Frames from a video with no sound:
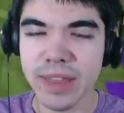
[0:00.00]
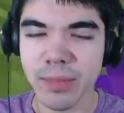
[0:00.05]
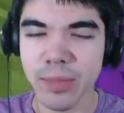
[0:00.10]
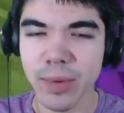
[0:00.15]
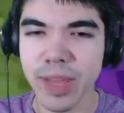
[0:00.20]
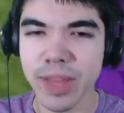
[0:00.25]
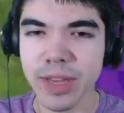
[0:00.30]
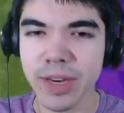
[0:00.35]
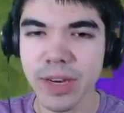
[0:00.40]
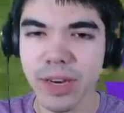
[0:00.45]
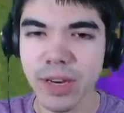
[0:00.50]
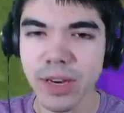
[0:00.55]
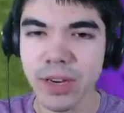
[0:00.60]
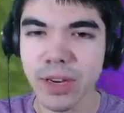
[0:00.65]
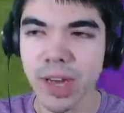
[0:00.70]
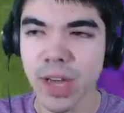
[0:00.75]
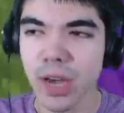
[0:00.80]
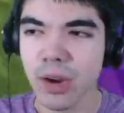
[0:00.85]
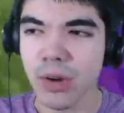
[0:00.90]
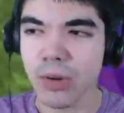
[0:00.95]
the Wither
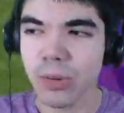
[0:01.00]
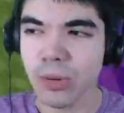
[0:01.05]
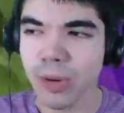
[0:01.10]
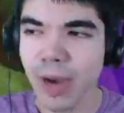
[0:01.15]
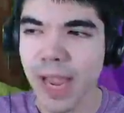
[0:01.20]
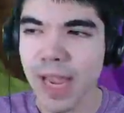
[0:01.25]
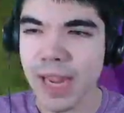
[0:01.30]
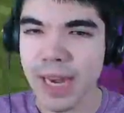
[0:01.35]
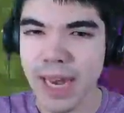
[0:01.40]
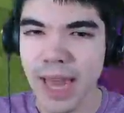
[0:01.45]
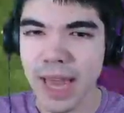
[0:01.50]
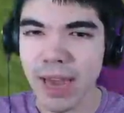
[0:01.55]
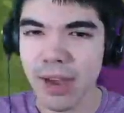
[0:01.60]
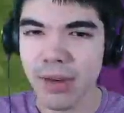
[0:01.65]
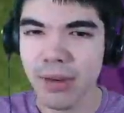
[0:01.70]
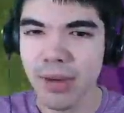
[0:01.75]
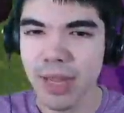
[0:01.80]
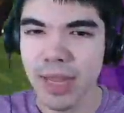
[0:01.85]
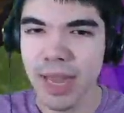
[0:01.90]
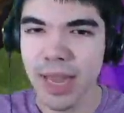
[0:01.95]
right
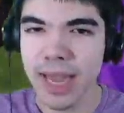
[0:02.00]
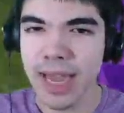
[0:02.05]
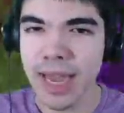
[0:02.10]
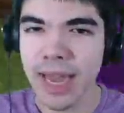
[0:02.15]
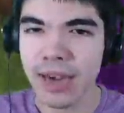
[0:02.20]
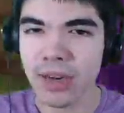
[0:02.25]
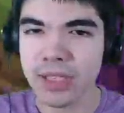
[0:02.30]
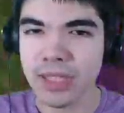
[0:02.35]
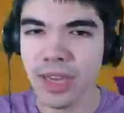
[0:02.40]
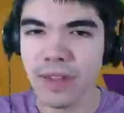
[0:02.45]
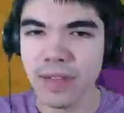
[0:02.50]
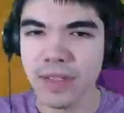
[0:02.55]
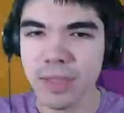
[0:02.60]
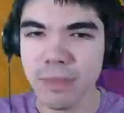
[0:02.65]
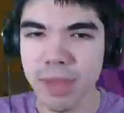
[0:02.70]
now and get ourselves a